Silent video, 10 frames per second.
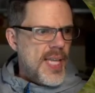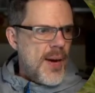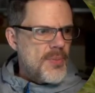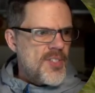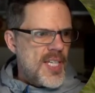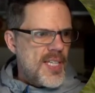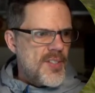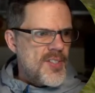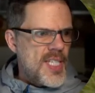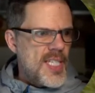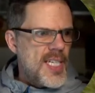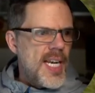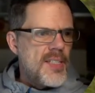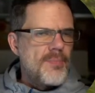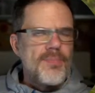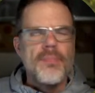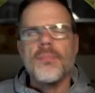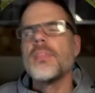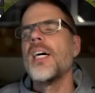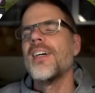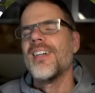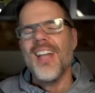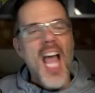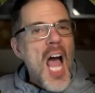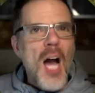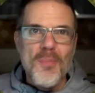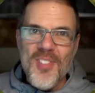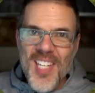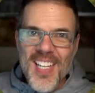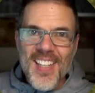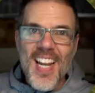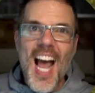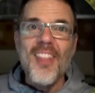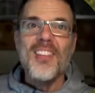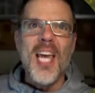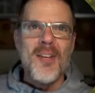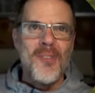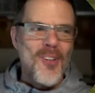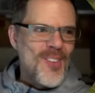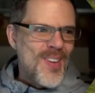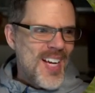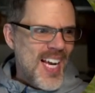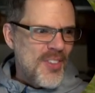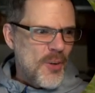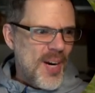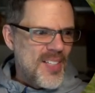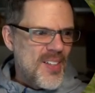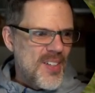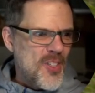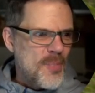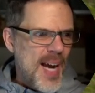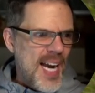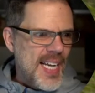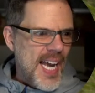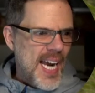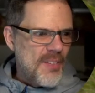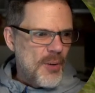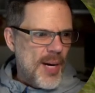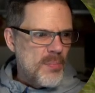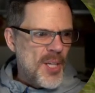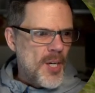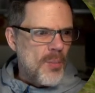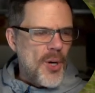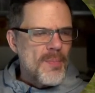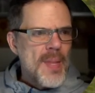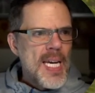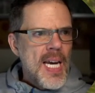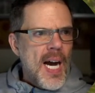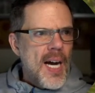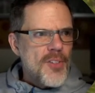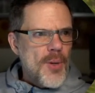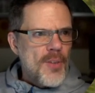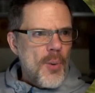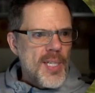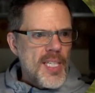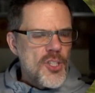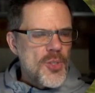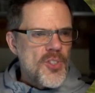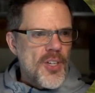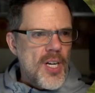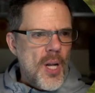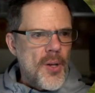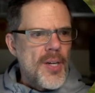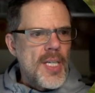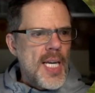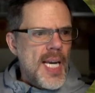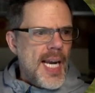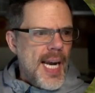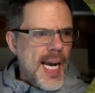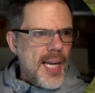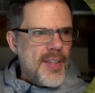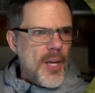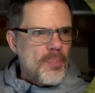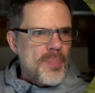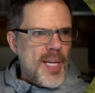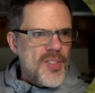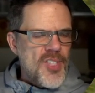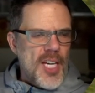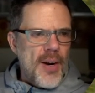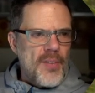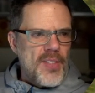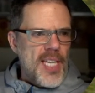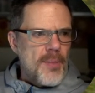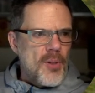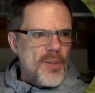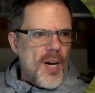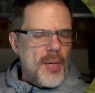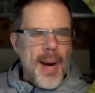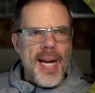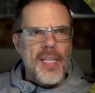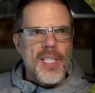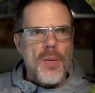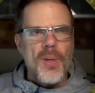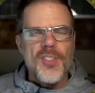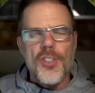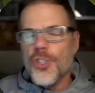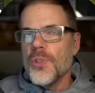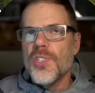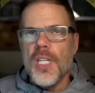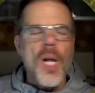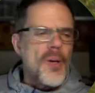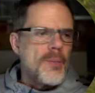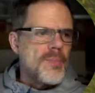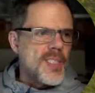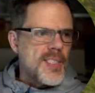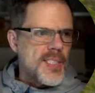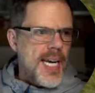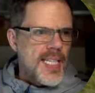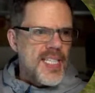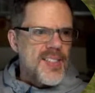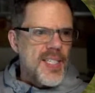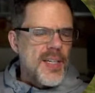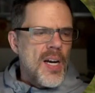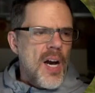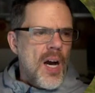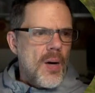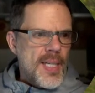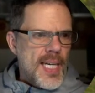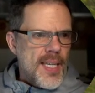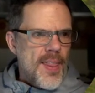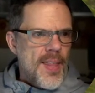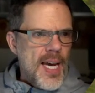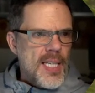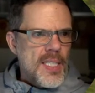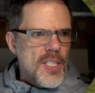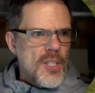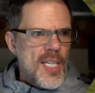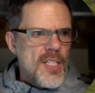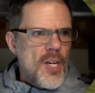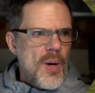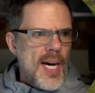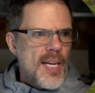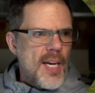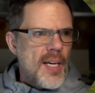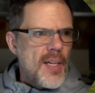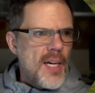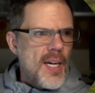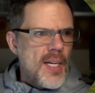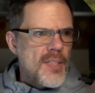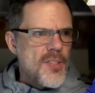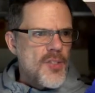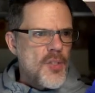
now I'm seated I'm seated at the table at the red spot, and I have the red player board. So everyone can choose their color, and they'll pick a seat around the table automatically once you choose the color. It's that easy. Okay, then you need to know how to